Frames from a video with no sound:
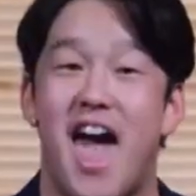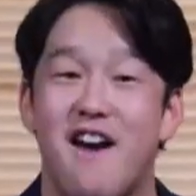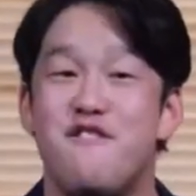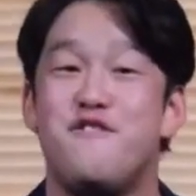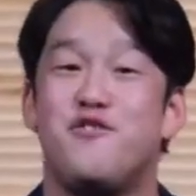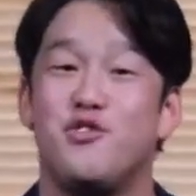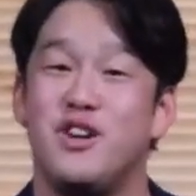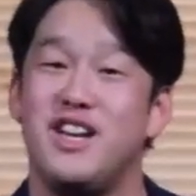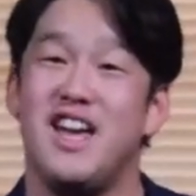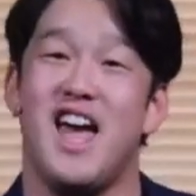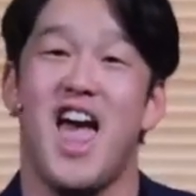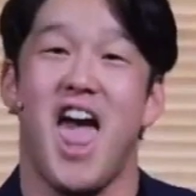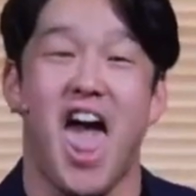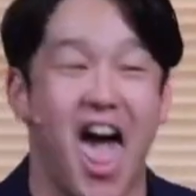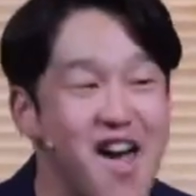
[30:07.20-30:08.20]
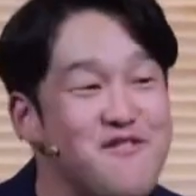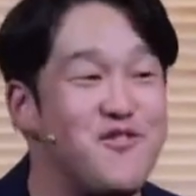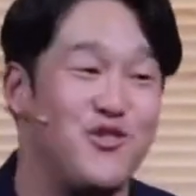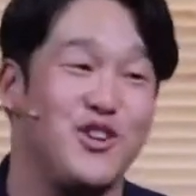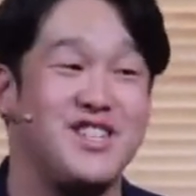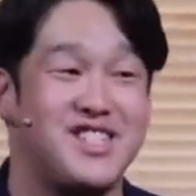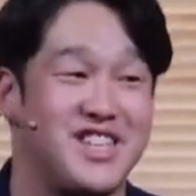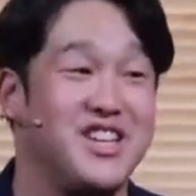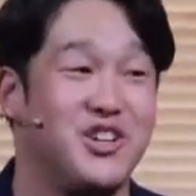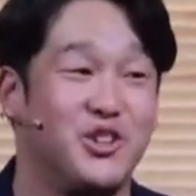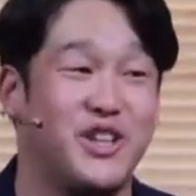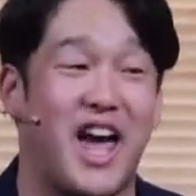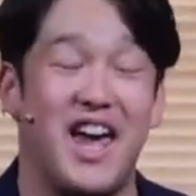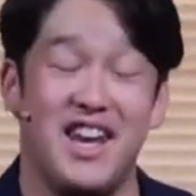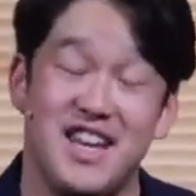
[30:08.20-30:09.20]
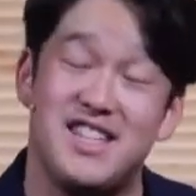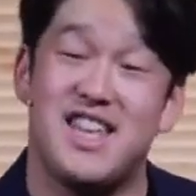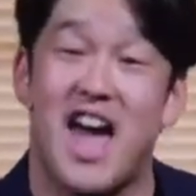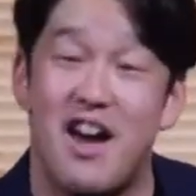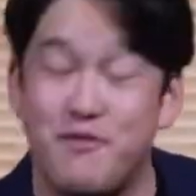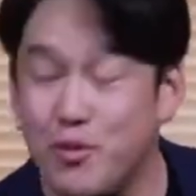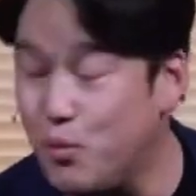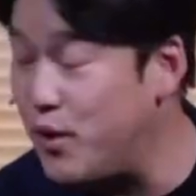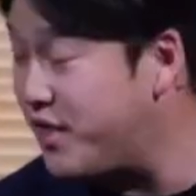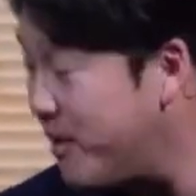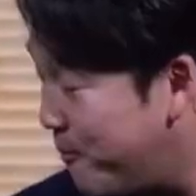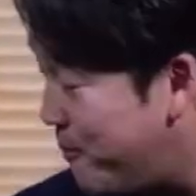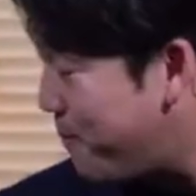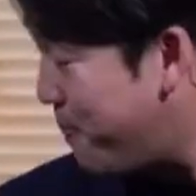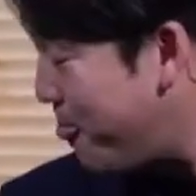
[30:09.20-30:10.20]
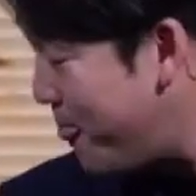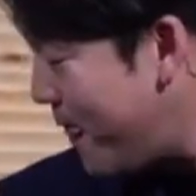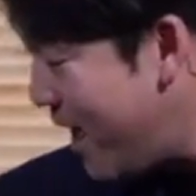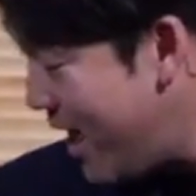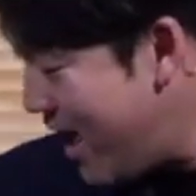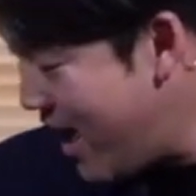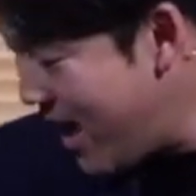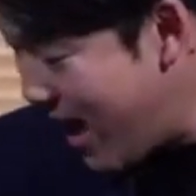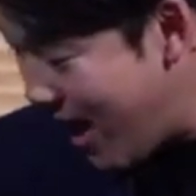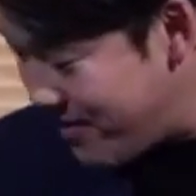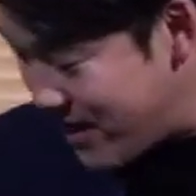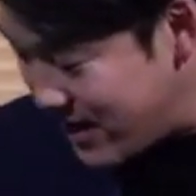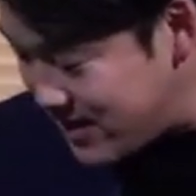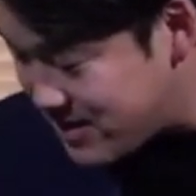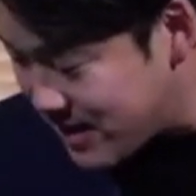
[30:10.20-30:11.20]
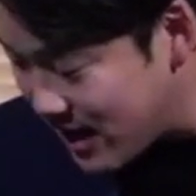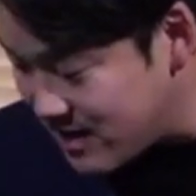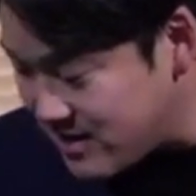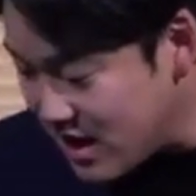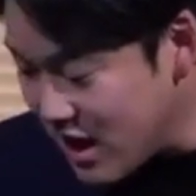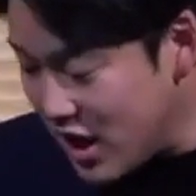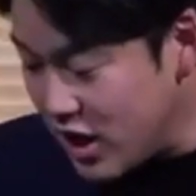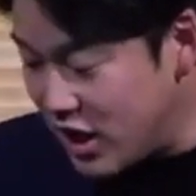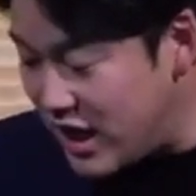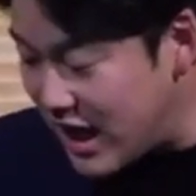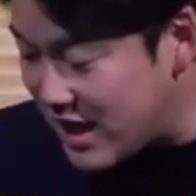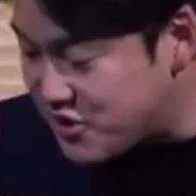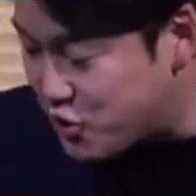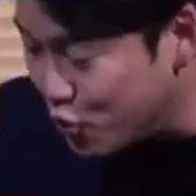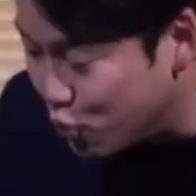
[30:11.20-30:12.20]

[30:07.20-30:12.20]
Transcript: every, every single day. He needs to have them with him. And then he says he has to